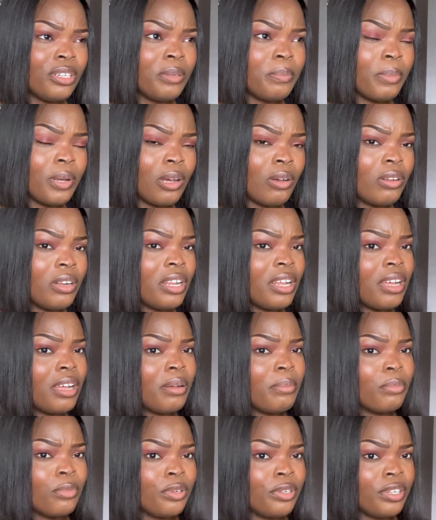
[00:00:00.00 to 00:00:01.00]
powder,
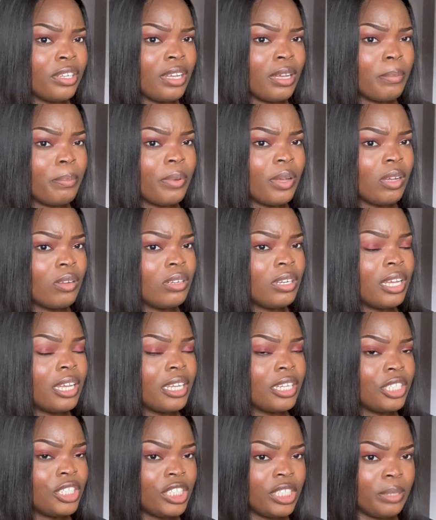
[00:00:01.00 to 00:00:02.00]
moringa powder,
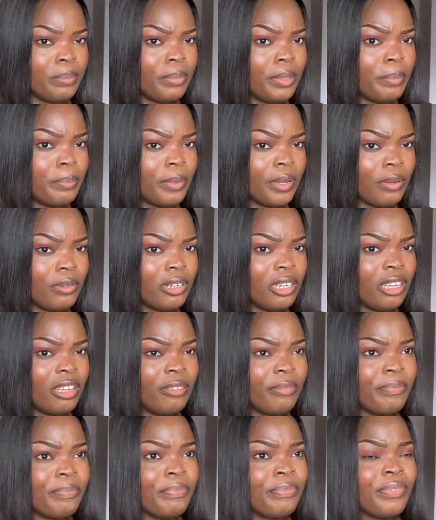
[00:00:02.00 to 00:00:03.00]
and chipe powder.
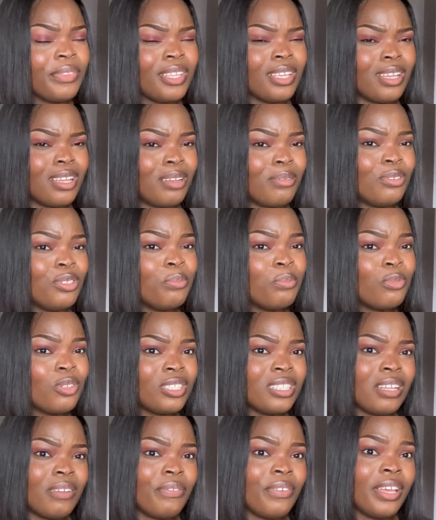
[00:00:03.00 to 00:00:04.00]
And you must
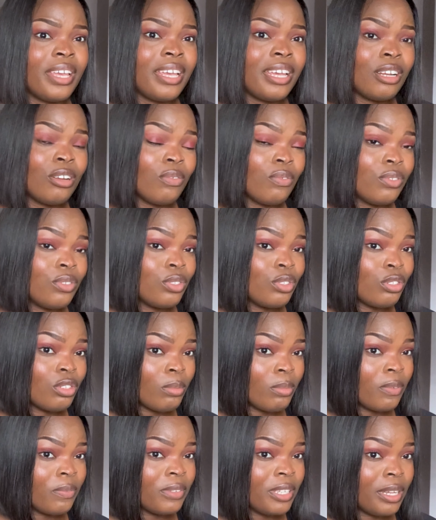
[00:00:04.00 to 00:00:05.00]
have heard of some
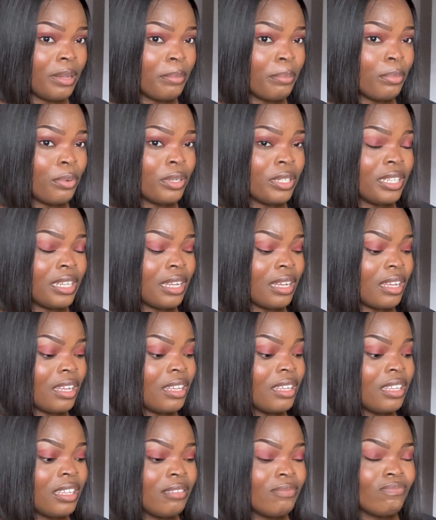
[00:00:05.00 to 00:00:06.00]
of them, but they are
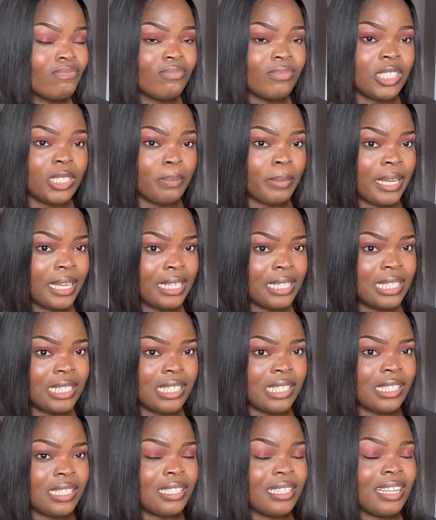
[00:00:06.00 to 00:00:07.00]

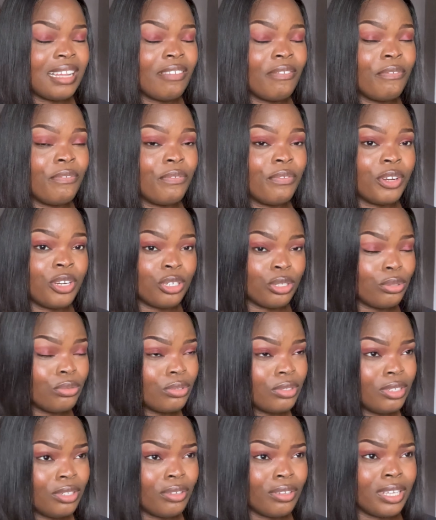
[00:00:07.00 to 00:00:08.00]
spices that are very good
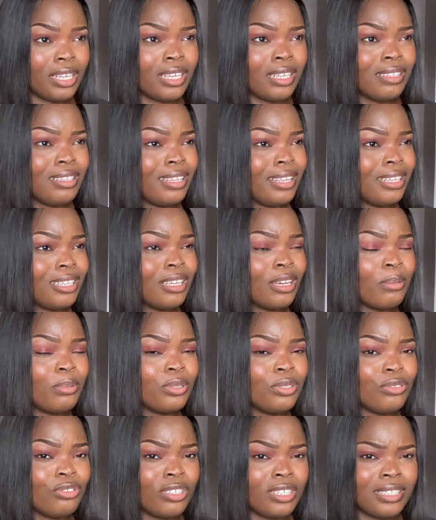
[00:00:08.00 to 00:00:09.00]
in your hair. They help
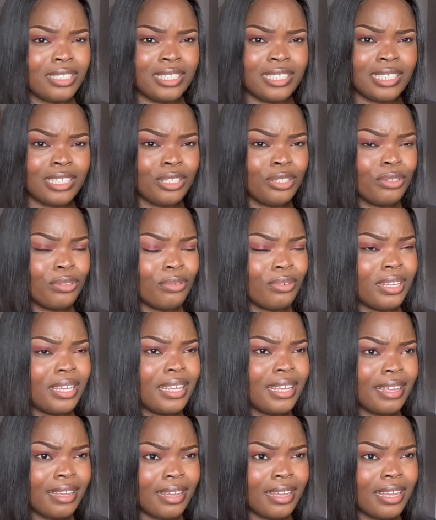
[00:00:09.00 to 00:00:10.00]
strengthen your
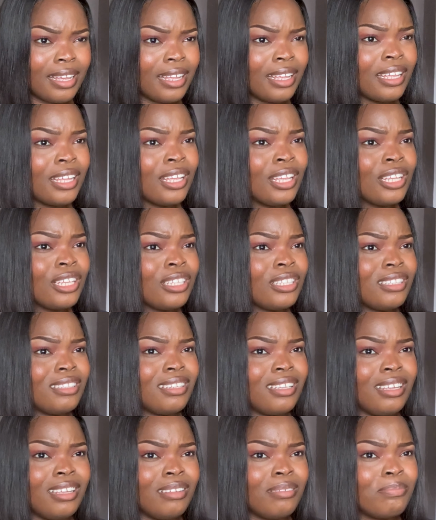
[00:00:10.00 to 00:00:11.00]
hair,
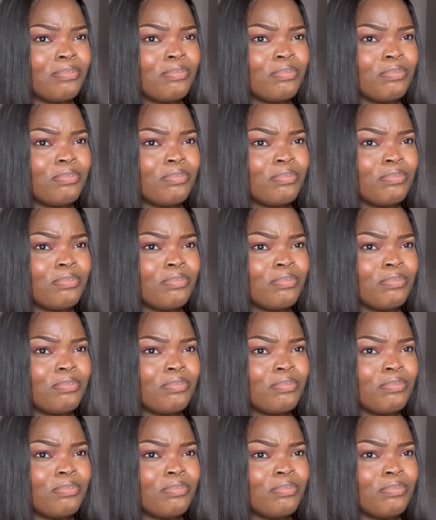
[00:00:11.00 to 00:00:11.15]
they